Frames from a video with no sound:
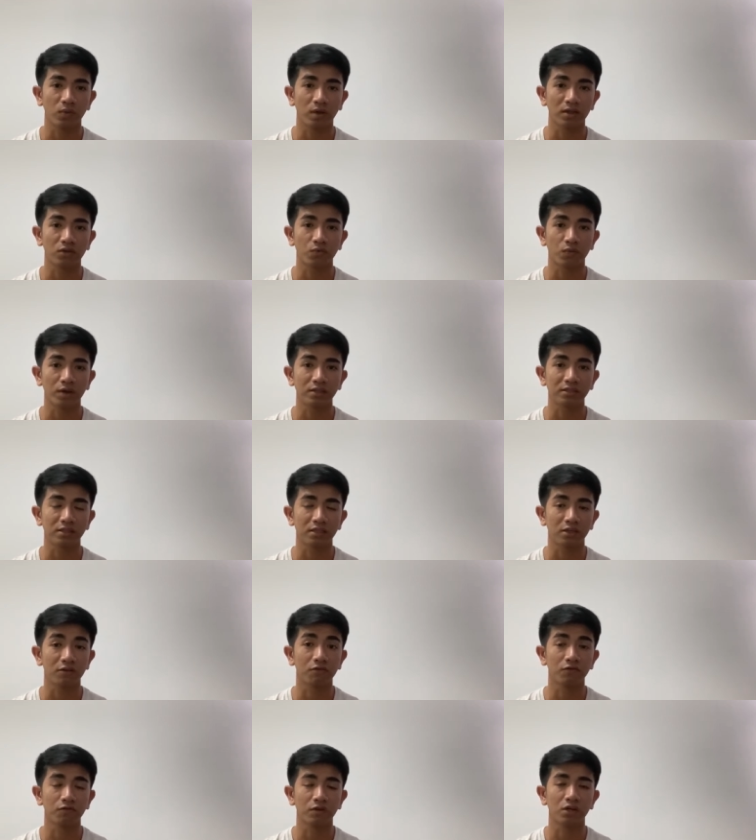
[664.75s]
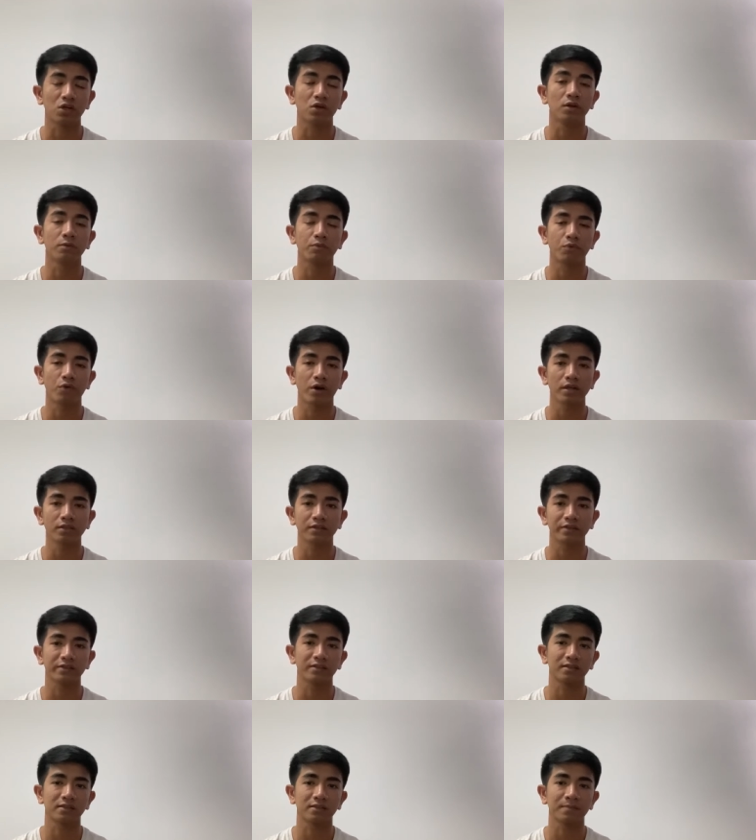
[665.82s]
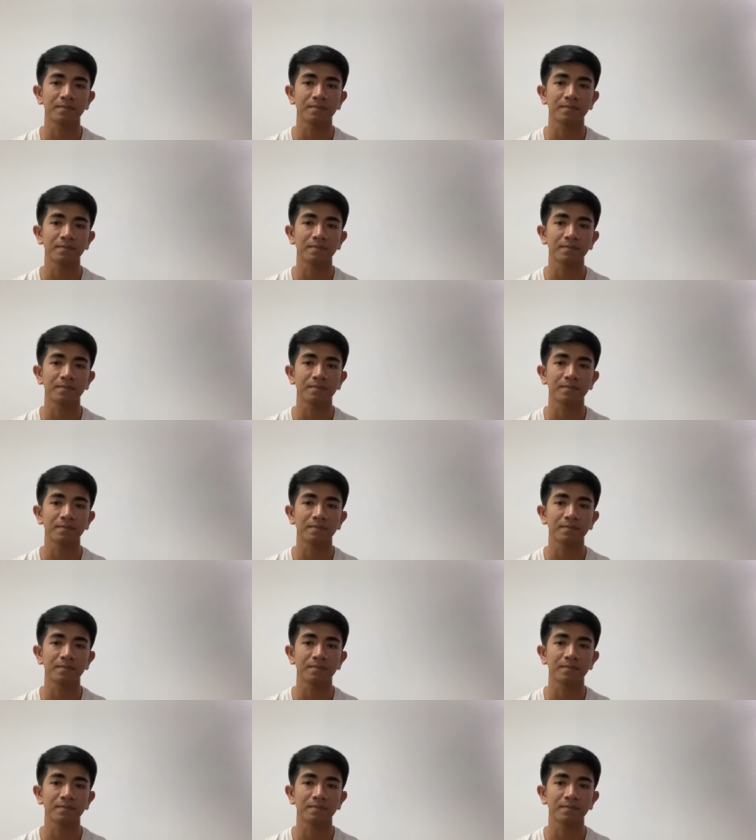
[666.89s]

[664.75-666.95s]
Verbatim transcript: with Christian funeral practice.